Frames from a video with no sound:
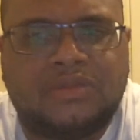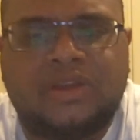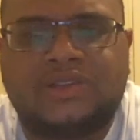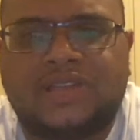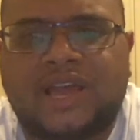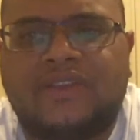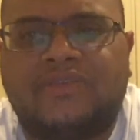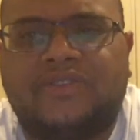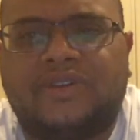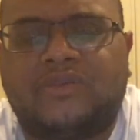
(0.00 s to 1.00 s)
Because
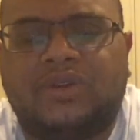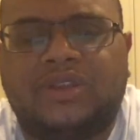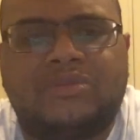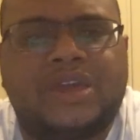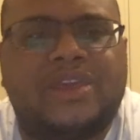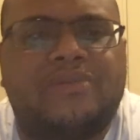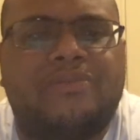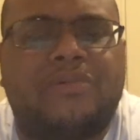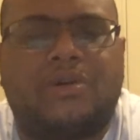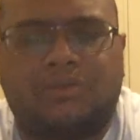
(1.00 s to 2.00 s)
now when
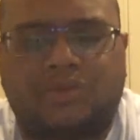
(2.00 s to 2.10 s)
media